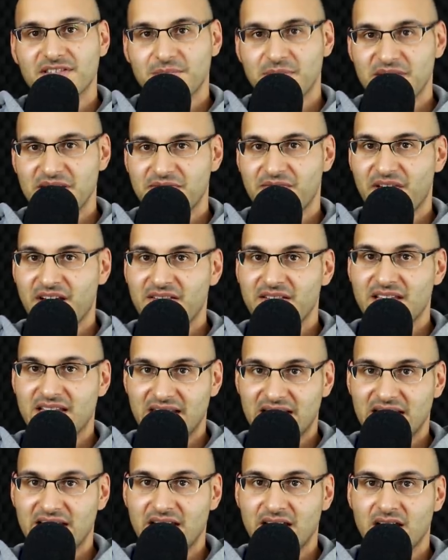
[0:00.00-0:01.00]
to be very
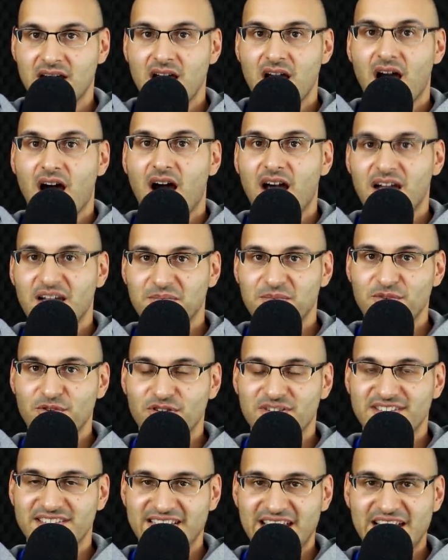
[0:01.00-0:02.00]
clear, I am
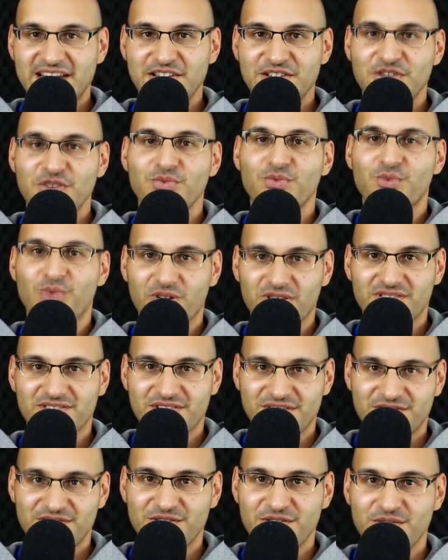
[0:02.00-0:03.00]
not telling you what
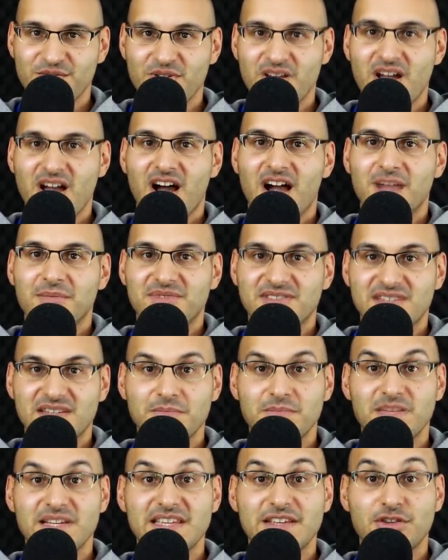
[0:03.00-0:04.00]
to do. I'm
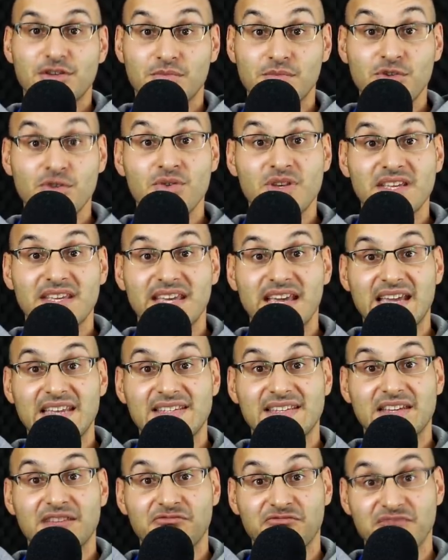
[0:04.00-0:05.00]
simply
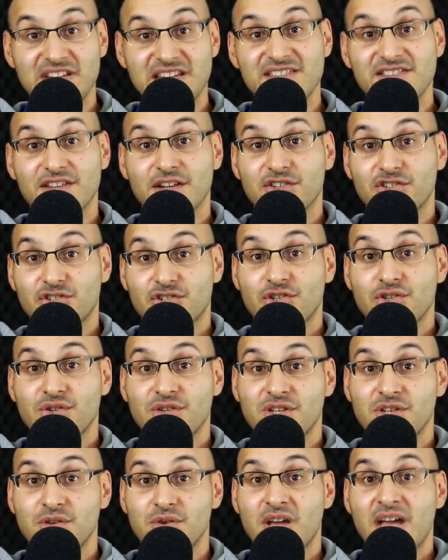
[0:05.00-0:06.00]
communicating research to
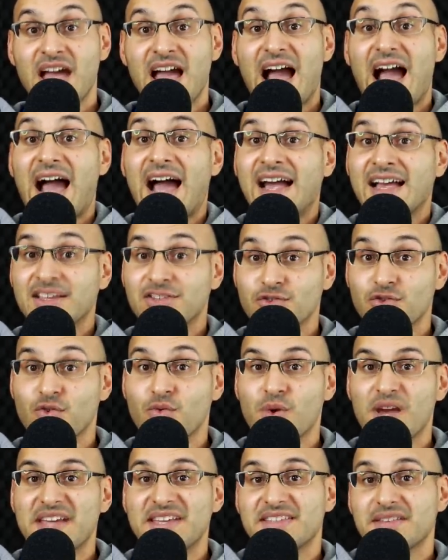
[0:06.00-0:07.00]
you. As
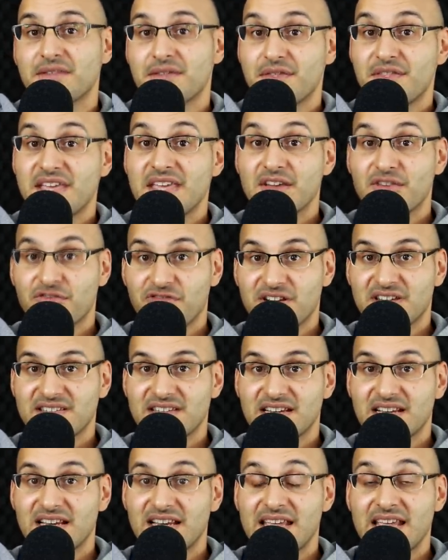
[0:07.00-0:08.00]
always, think
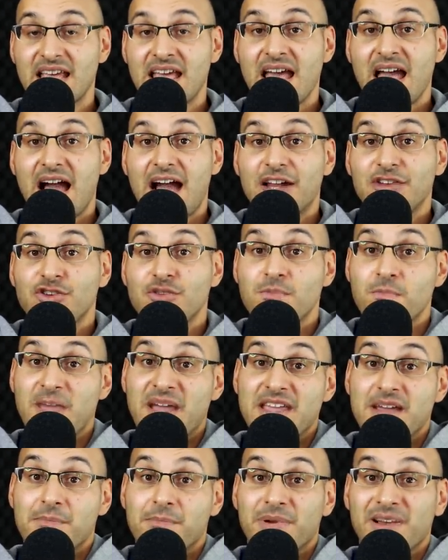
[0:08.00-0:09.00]
critically, and you
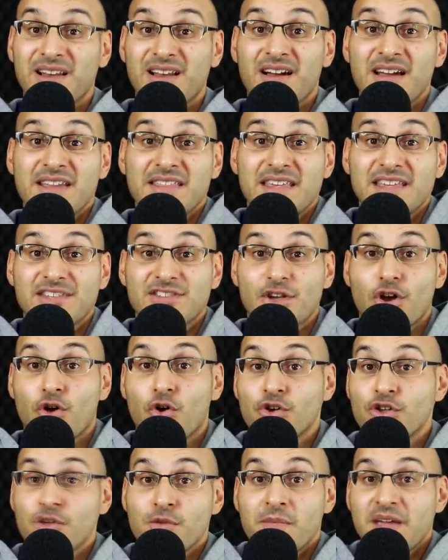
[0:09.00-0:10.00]
may apply this
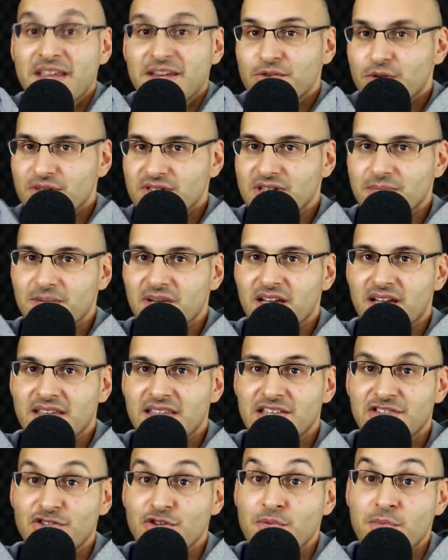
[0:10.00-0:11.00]
or you may not apply
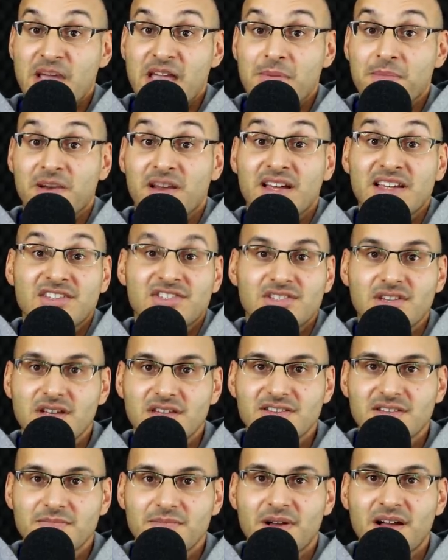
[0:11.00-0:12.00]
this. You may apply
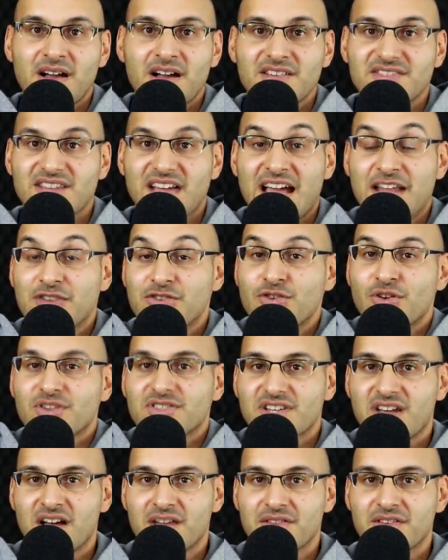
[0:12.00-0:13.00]
certain parts and
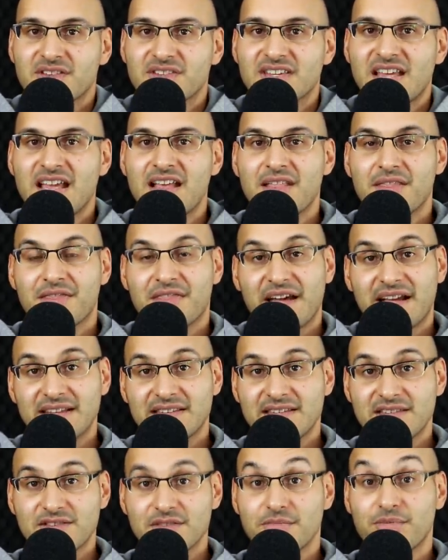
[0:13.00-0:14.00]
not others.
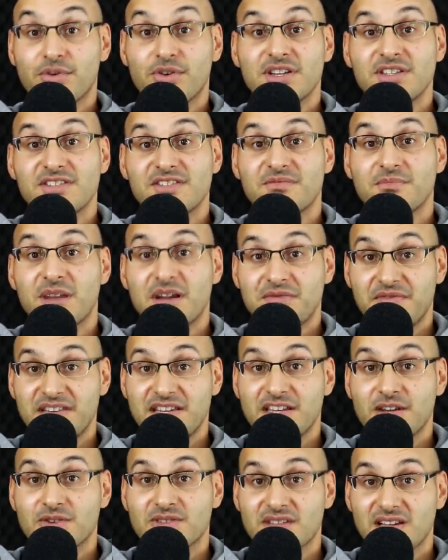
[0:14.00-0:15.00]
That is the point of my
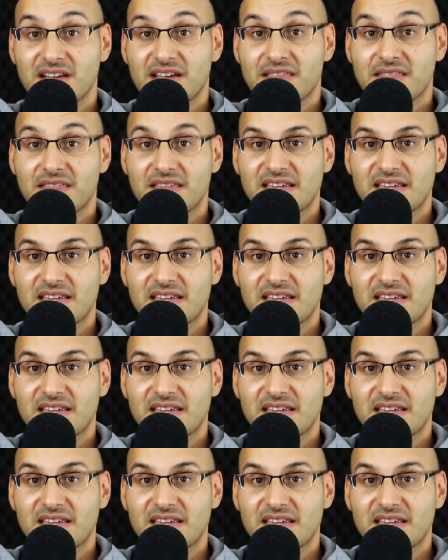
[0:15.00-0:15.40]
videos like